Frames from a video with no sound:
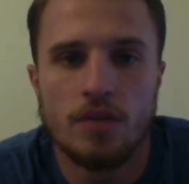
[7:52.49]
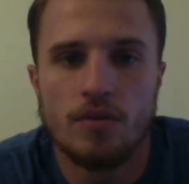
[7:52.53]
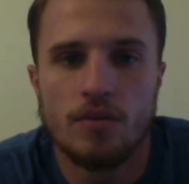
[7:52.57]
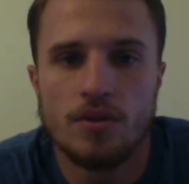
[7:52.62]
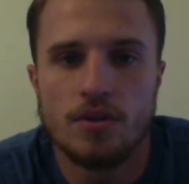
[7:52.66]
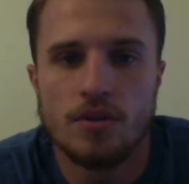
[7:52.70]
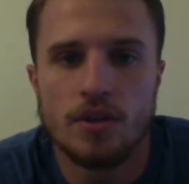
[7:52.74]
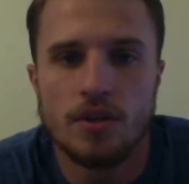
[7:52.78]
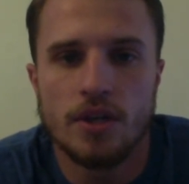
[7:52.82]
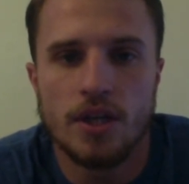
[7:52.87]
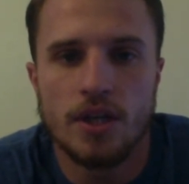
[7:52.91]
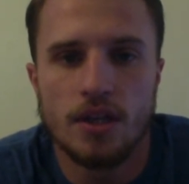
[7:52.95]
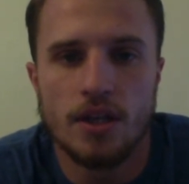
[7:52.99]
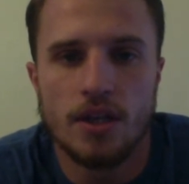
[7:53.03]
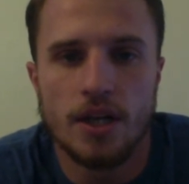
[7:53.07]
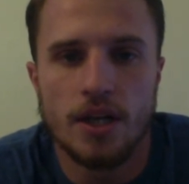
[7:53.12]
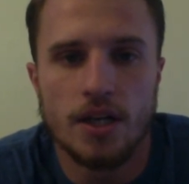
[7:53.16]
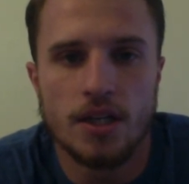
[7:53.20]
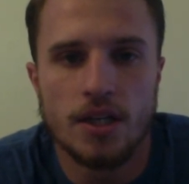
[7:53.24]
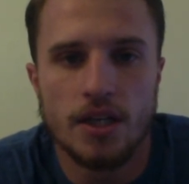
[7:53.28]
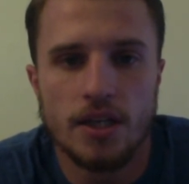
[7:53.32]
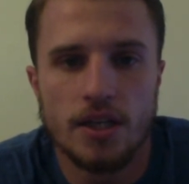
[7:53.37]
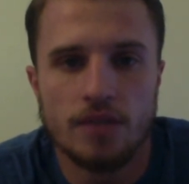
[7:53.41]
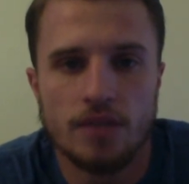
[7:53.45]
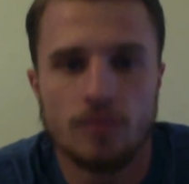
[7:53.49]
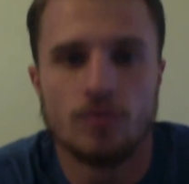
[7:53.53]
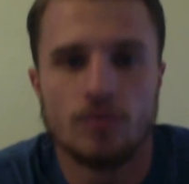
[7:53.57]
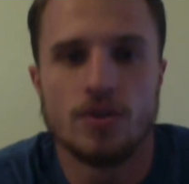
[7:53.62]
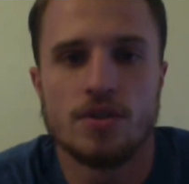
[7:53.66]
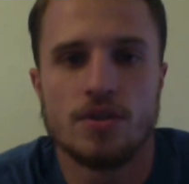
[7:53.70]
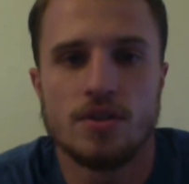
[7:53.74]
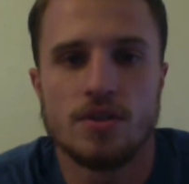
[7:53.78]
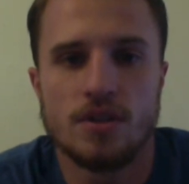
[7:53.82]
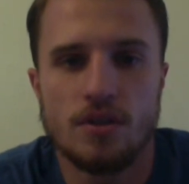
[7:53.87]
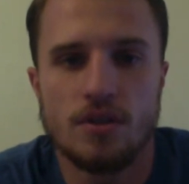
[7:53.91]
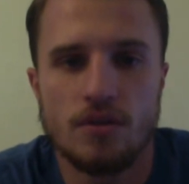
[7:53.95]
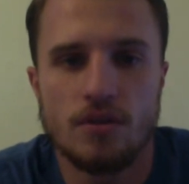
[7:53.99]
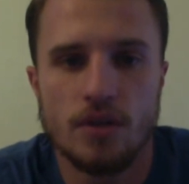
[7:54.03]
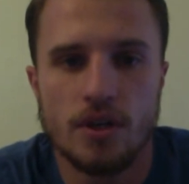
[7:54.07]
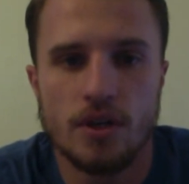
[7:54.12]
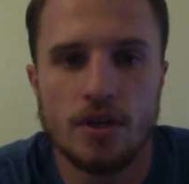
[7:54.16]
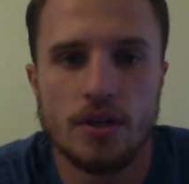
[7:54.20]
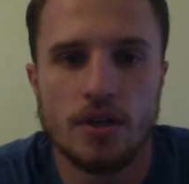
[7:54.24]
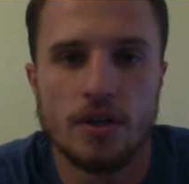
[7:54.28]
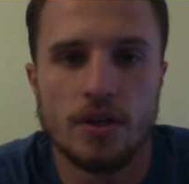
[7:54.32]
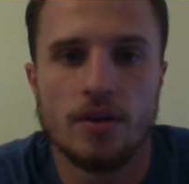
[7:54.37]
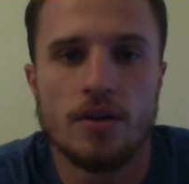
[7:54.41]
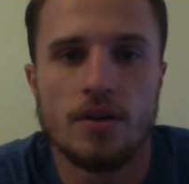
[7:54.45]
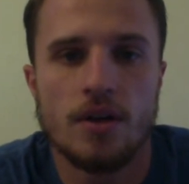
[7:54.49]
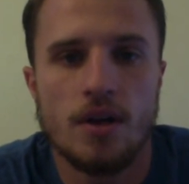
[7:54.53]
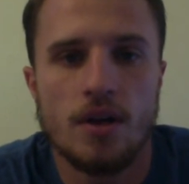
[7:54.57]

It was looking like Clinton was still gonna